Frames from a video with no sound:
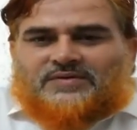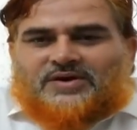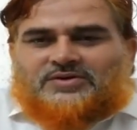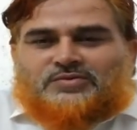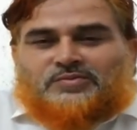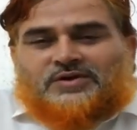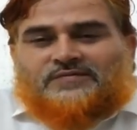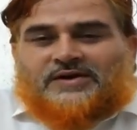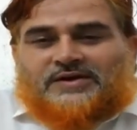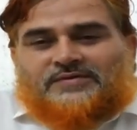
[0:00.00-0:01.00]
to
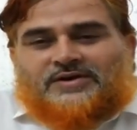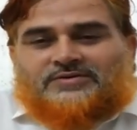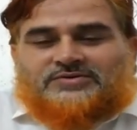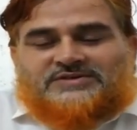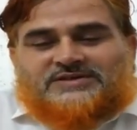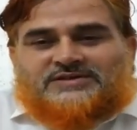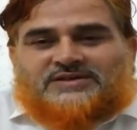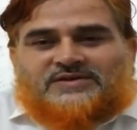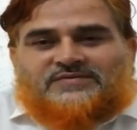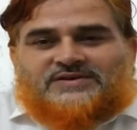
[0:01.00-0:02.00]
modify, we have to change
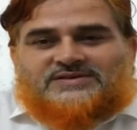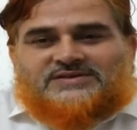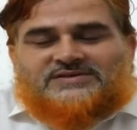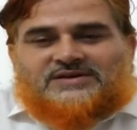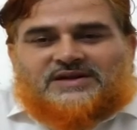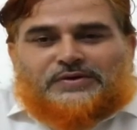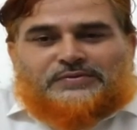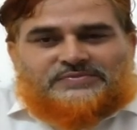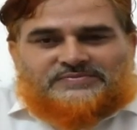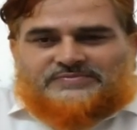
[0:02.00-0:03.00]
the infrastructure now.